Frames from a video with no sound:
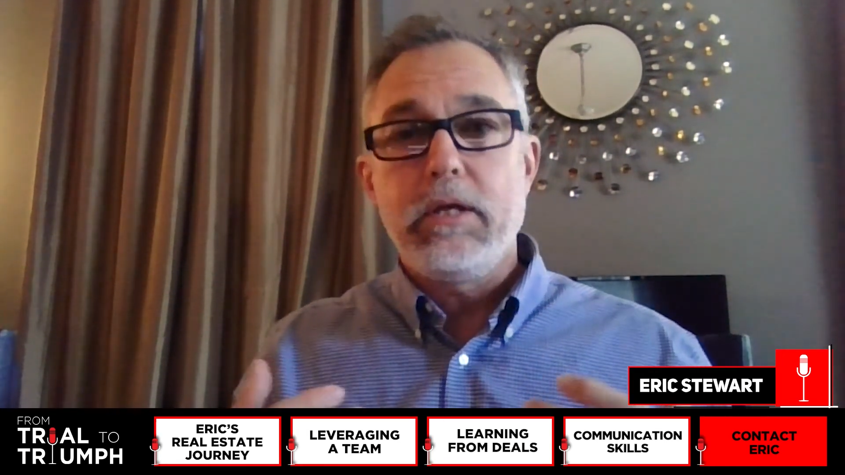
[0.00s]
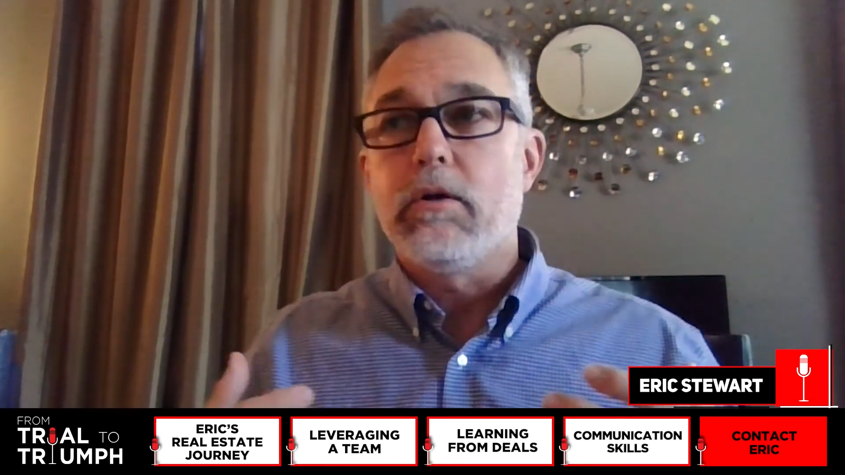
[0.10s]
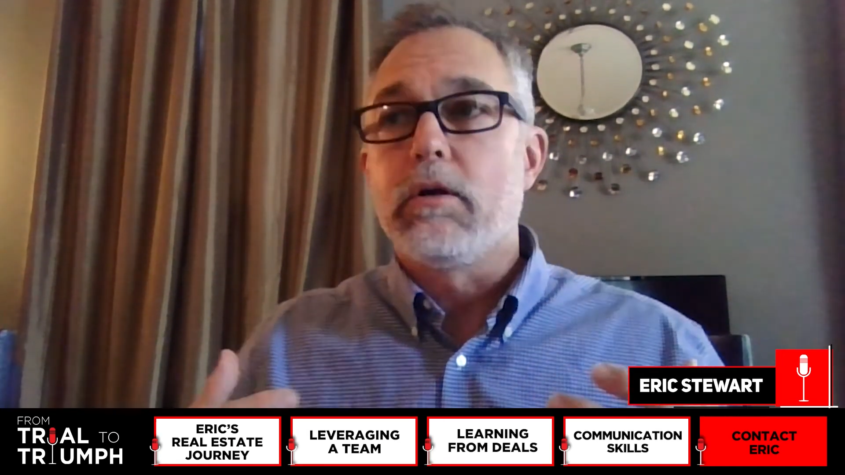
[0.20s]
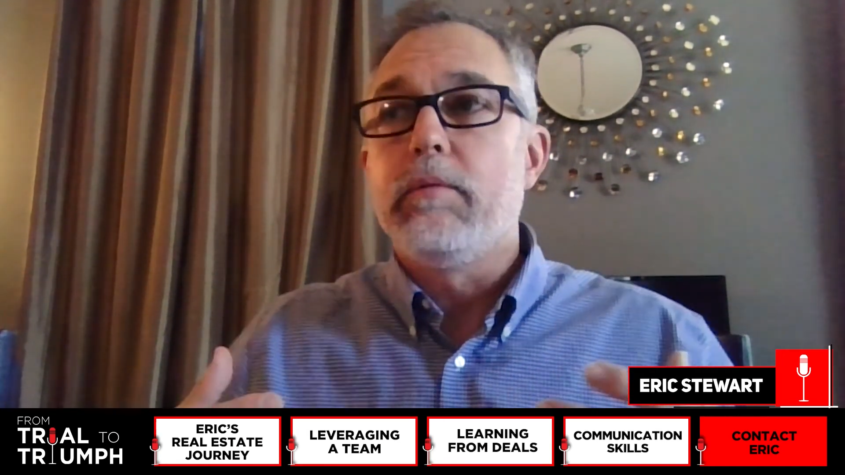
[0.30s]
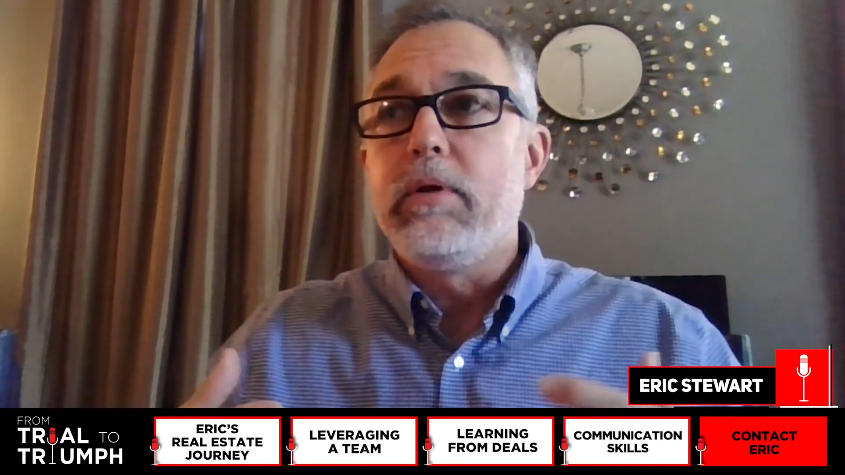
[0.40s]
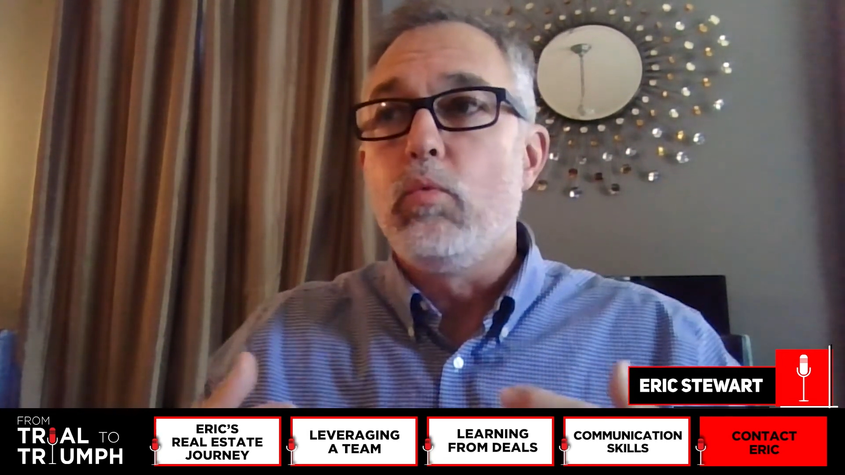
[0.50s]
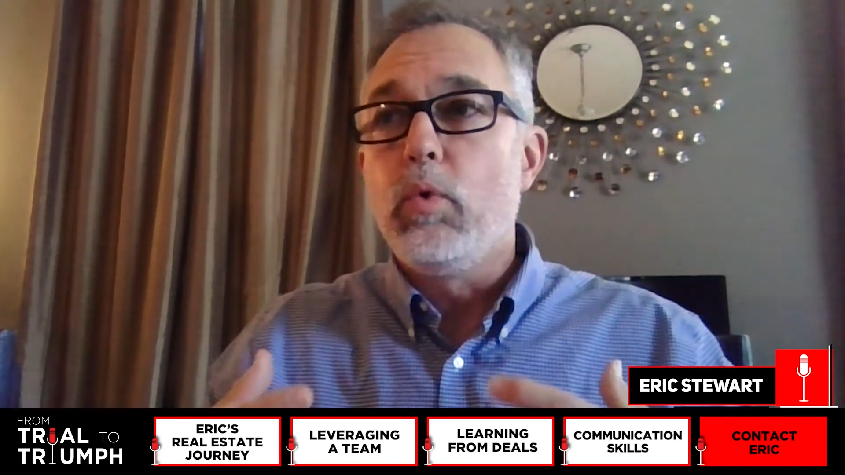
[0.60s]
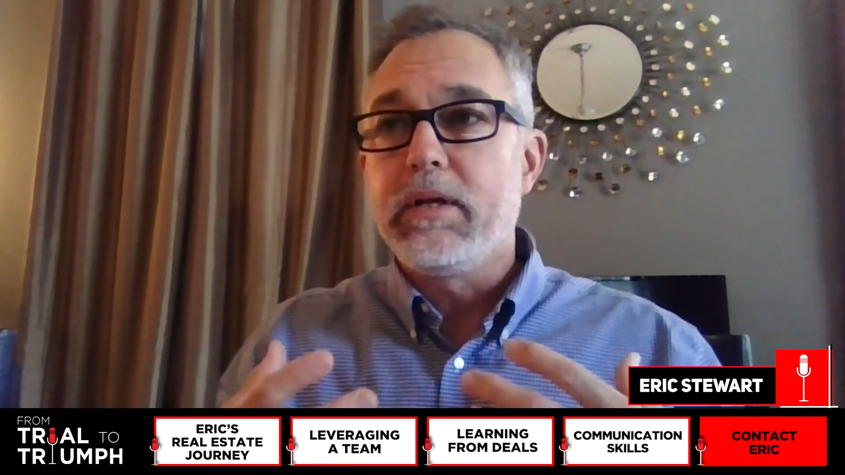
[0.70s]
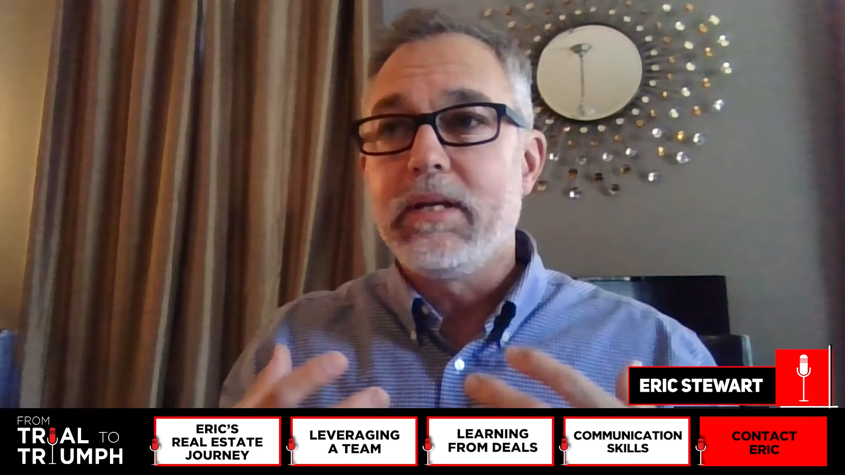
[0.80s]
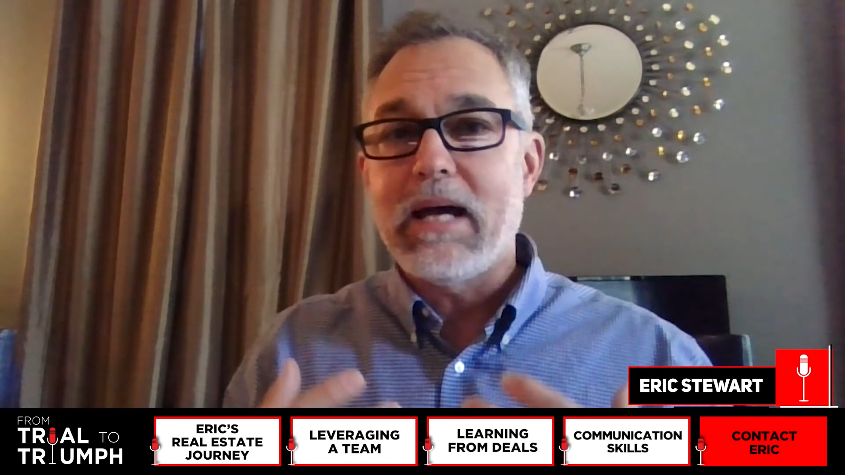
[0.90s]
You're going to be
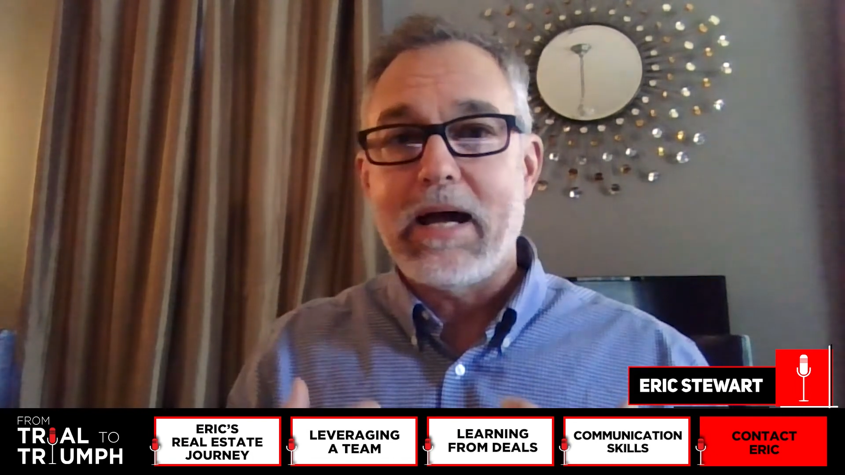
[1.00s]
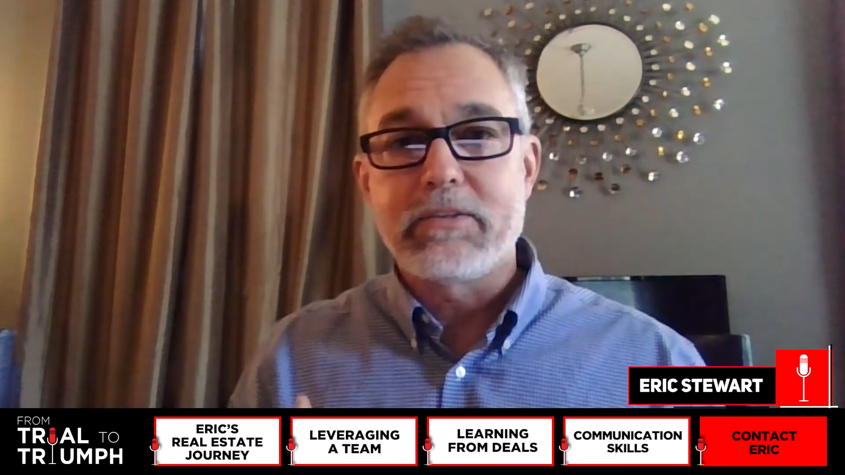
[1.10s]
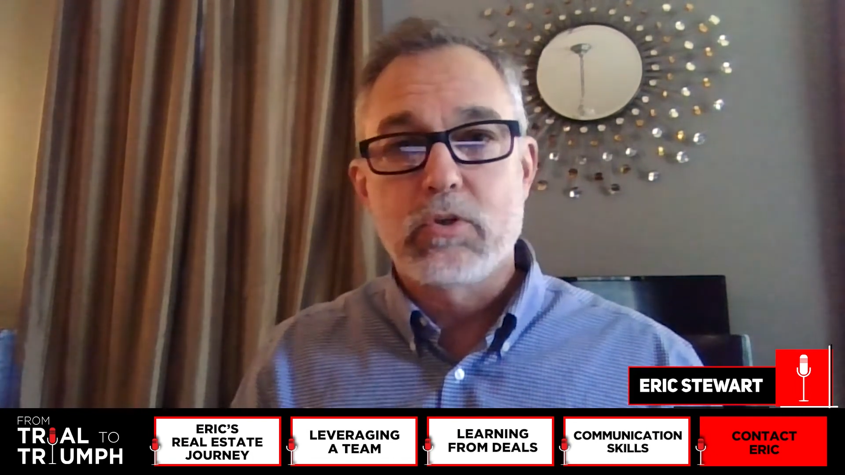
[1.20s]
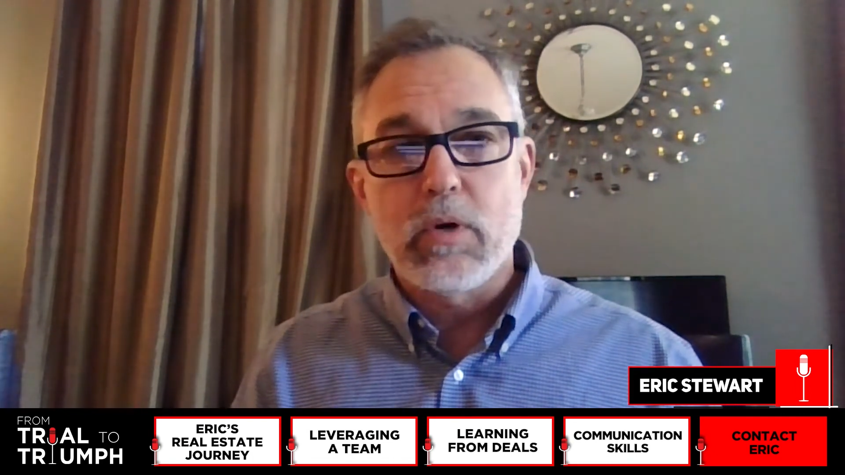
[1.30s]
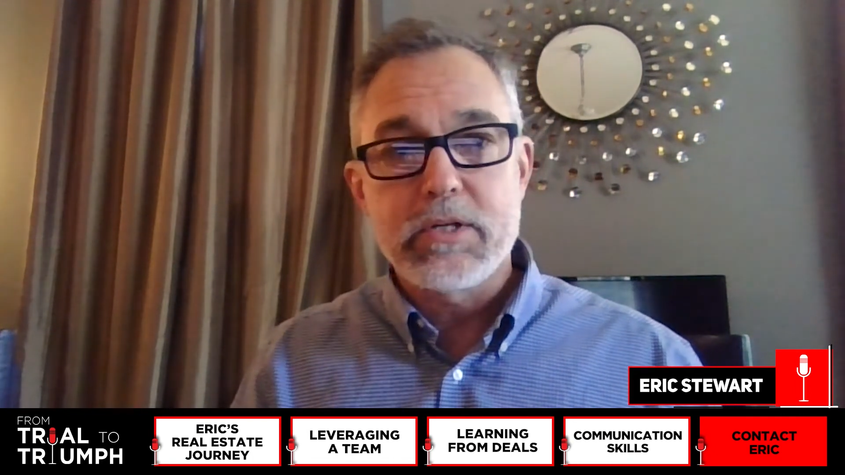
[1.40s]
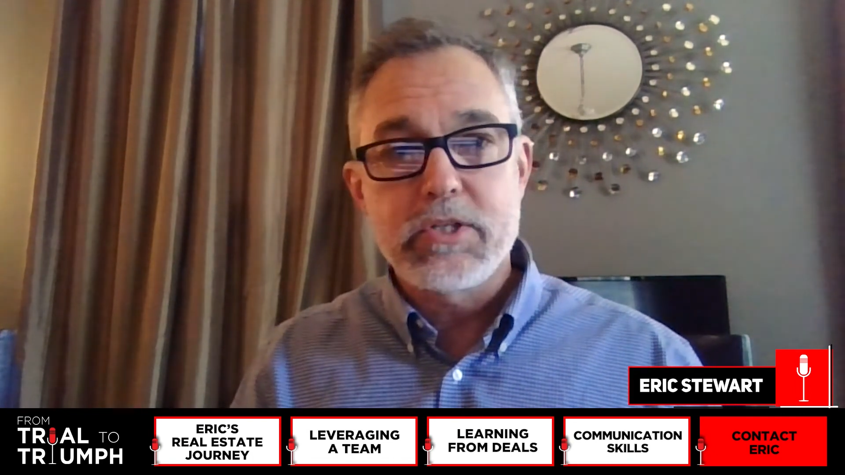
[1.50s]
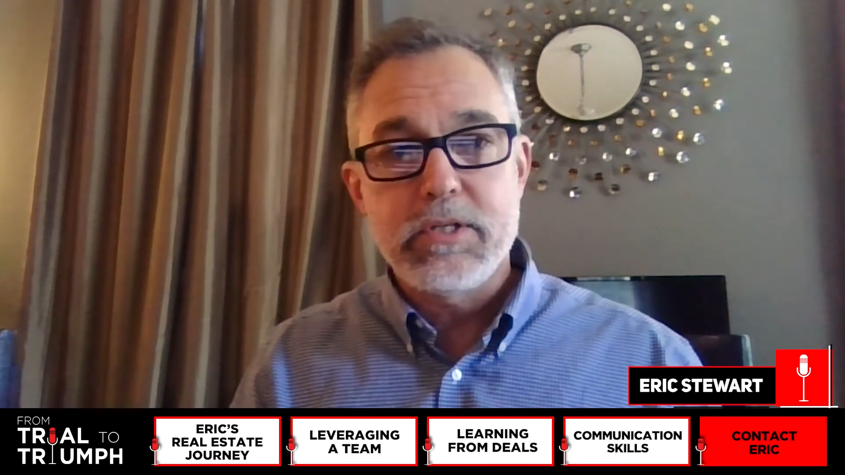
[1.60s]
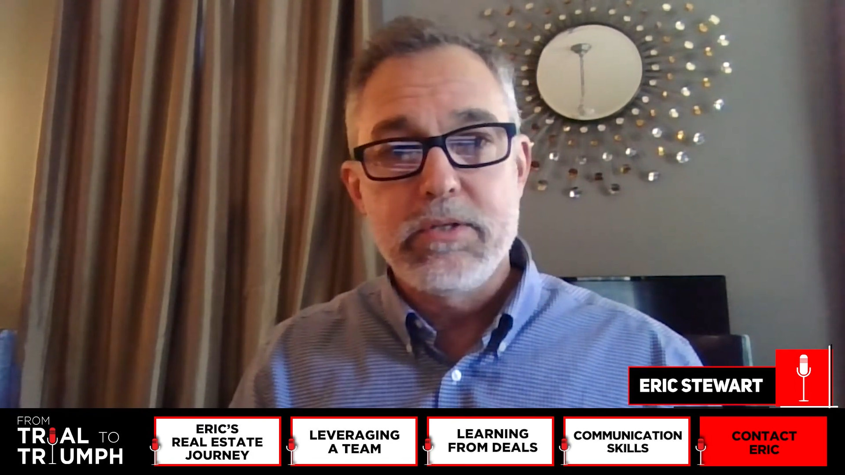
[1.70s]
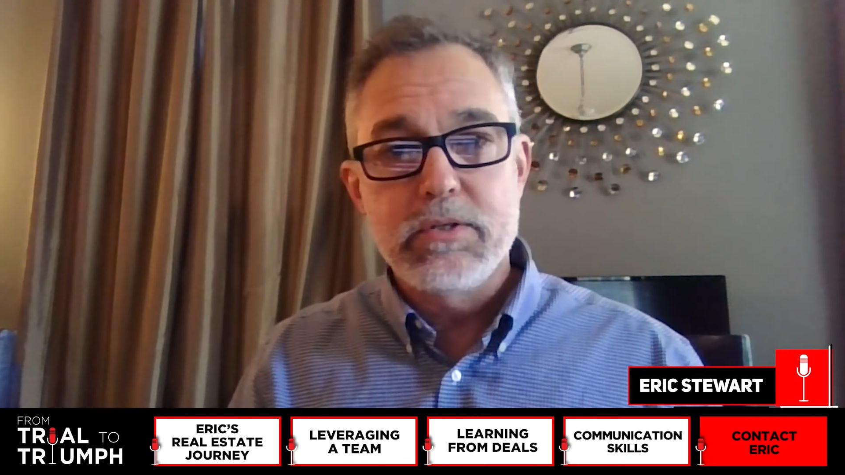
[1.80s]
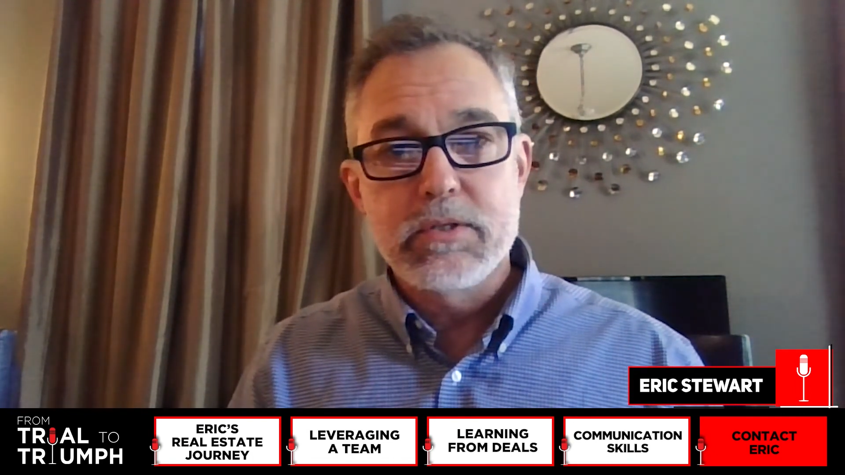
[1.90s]
willing to ask
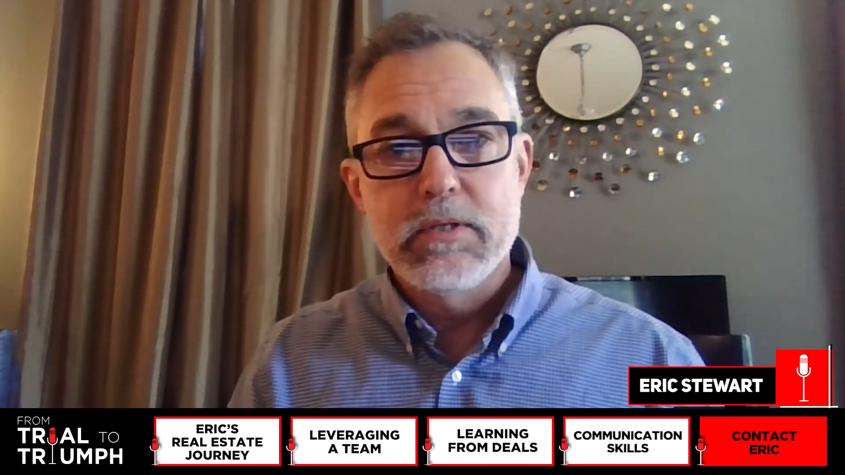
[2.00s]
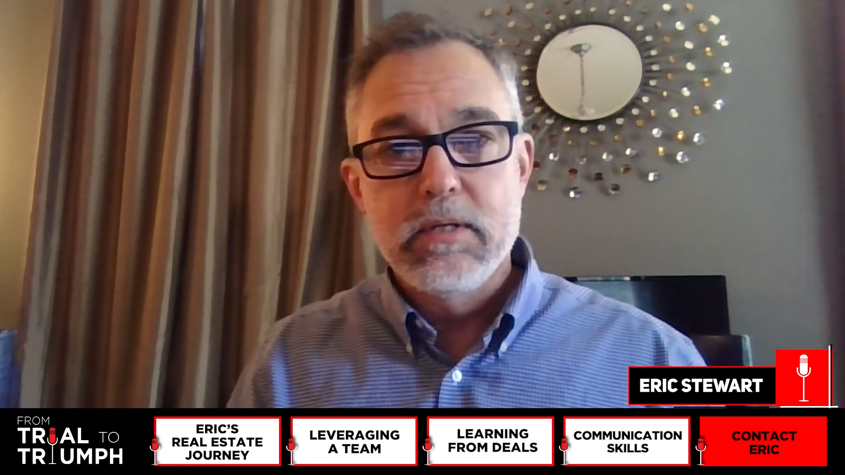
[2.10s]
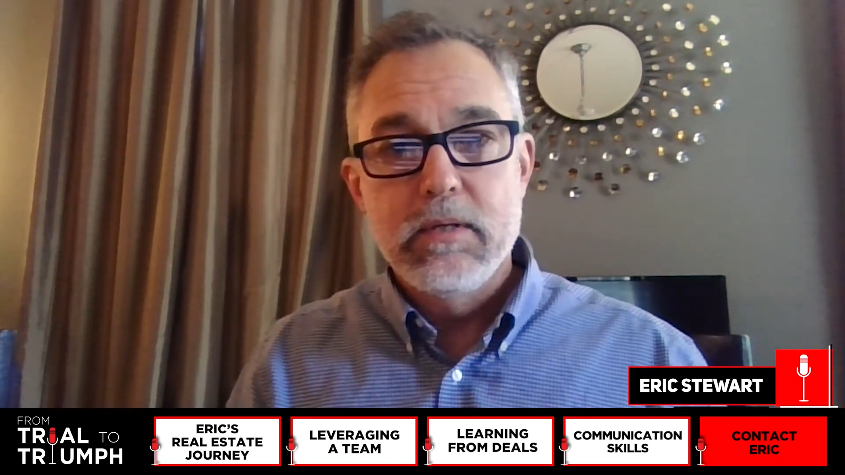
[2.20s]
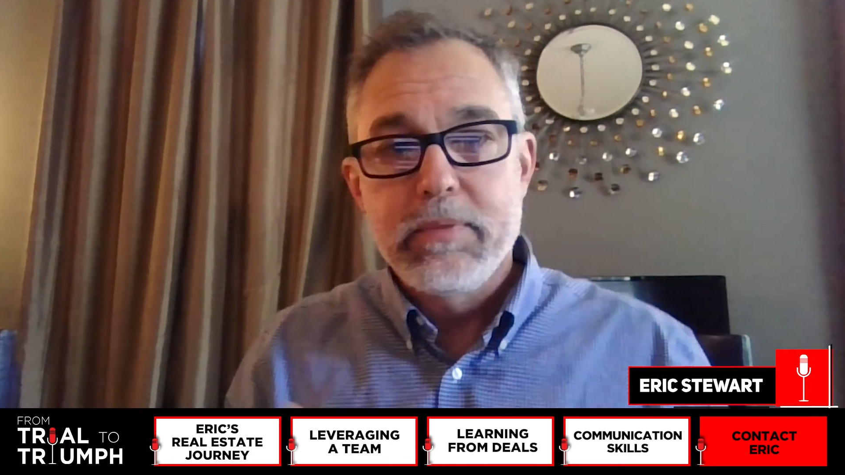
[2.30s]
questions,